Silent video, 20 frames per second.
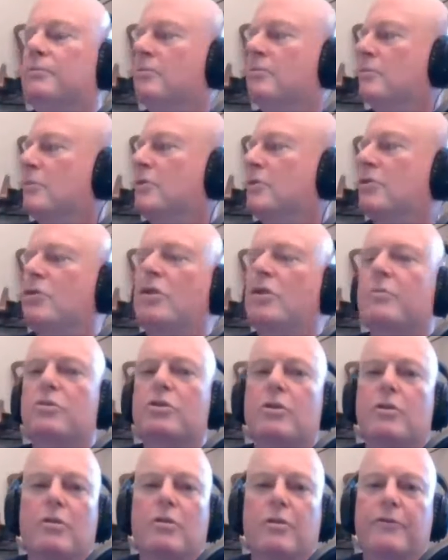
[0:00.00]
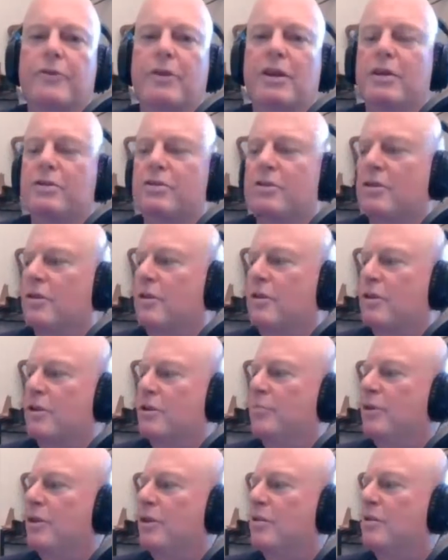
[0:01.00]
This time's gone a lot faster than I
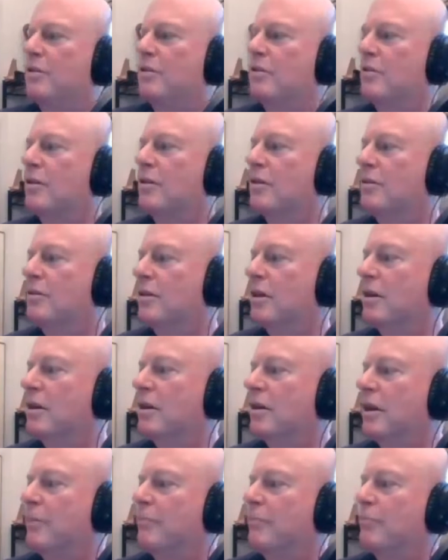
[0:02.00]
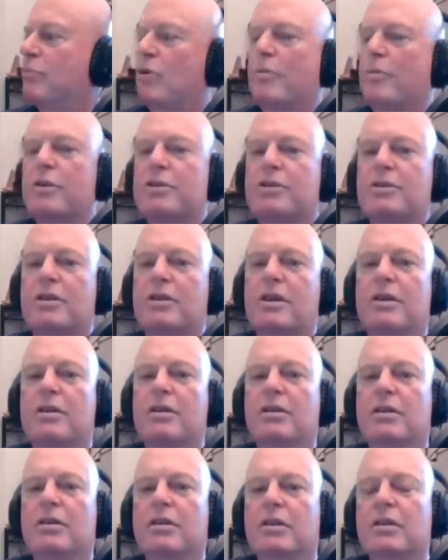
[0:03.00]
expected. I had promised
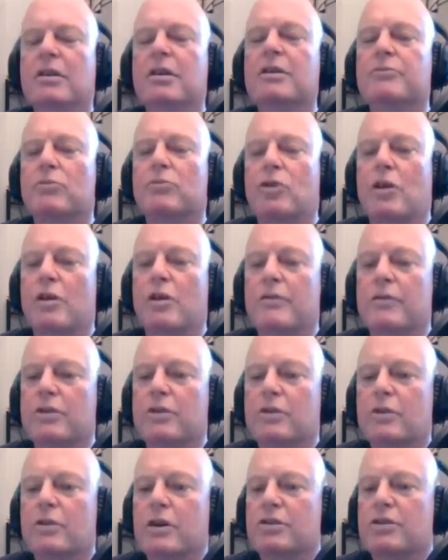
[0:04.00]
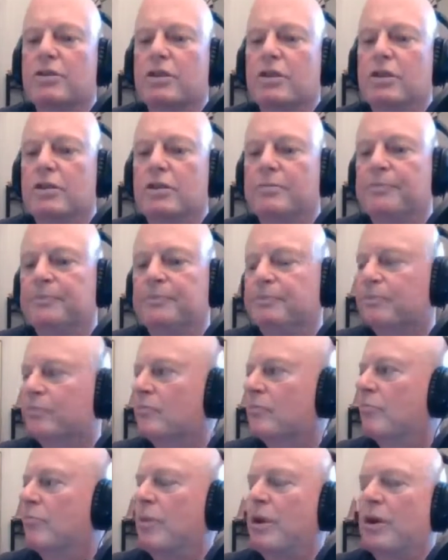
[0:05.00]
a COVID-19
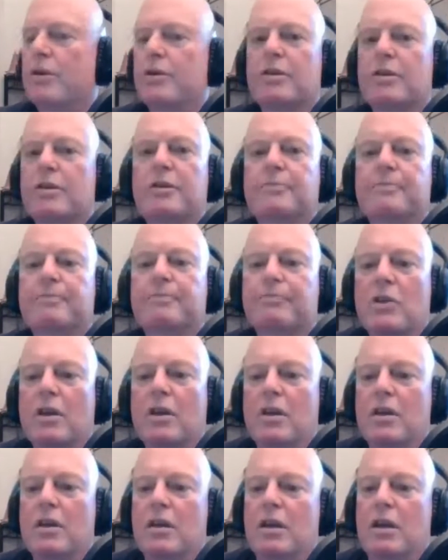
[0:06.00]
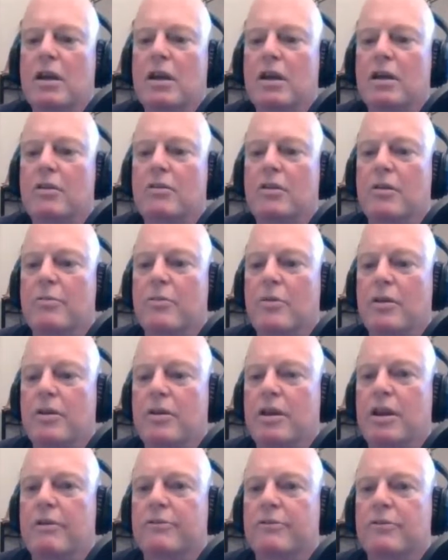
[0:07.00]
parody, and I'm not
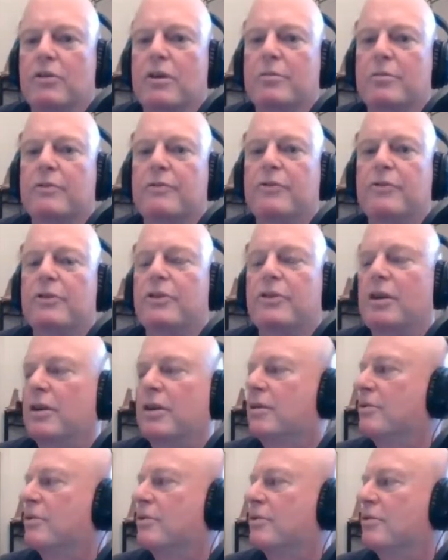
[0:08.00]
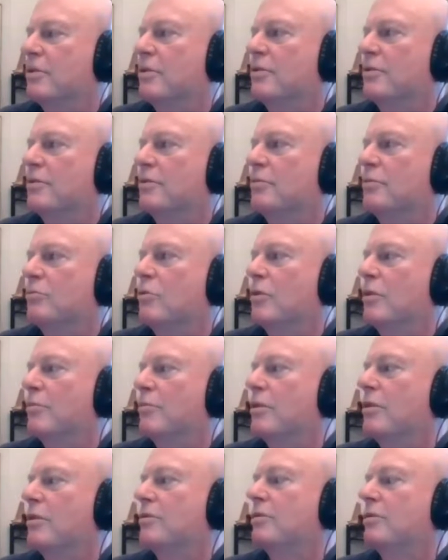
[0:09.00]
going to have time to fit that in. So what I'm
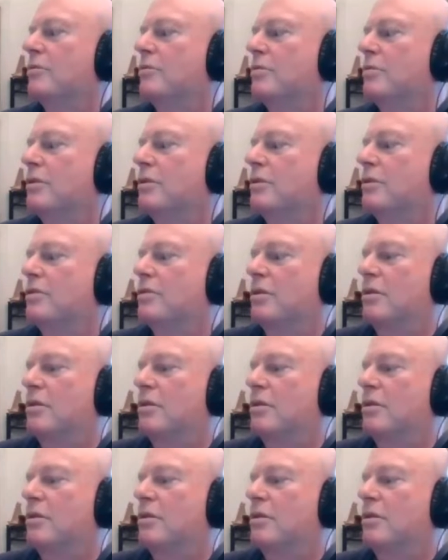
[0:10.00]
going to do is